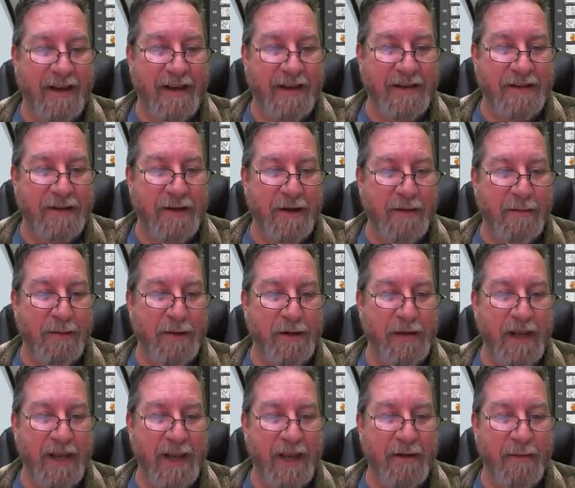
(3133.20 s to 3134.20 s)
So I'm
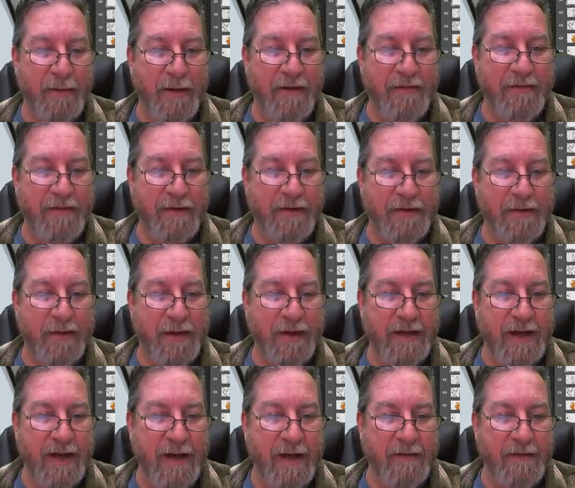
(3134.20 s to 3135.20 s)
looking at reference right
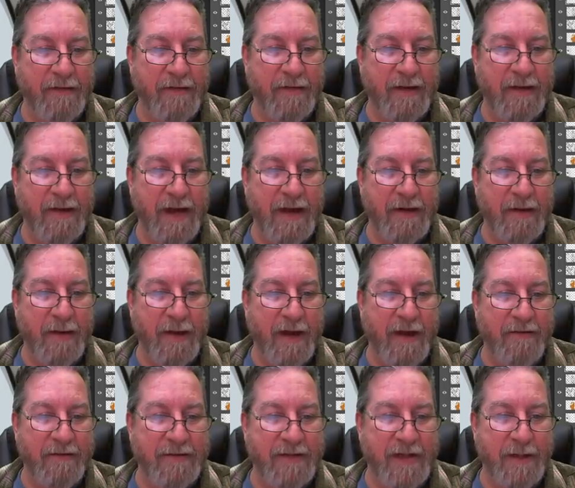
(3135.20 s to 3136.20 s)
now. I don't
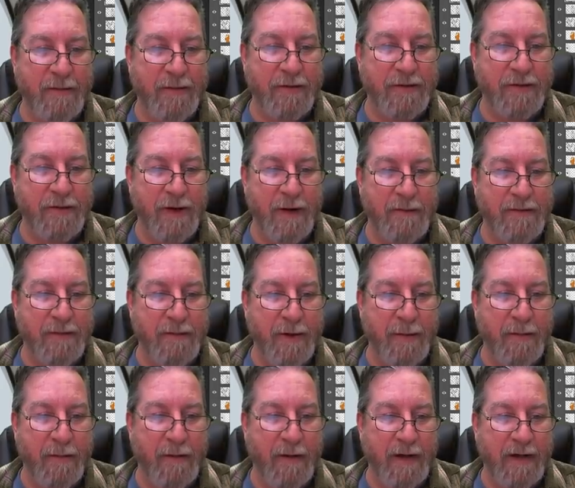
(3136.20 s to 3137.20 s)
have zebra stripes
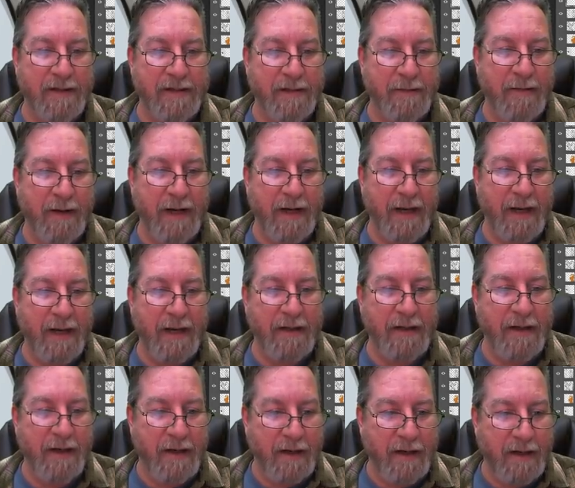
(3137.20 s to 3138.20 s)
memorized in my head
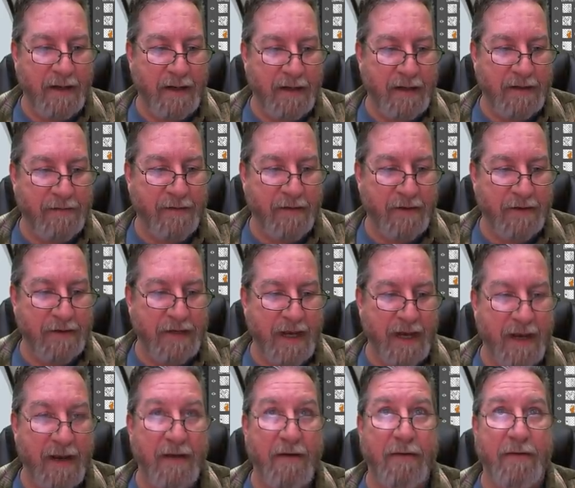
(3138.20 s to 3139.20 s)
as far as
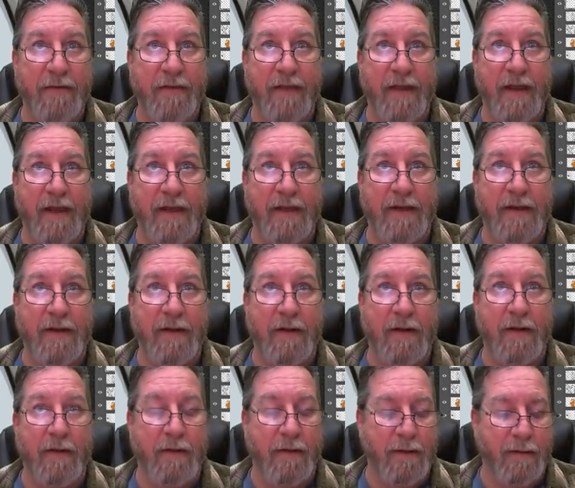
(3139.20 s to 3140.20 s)
how they
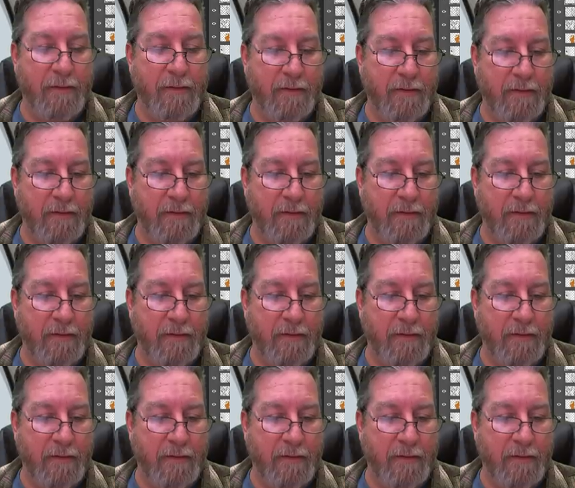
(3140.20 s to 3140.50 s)
go.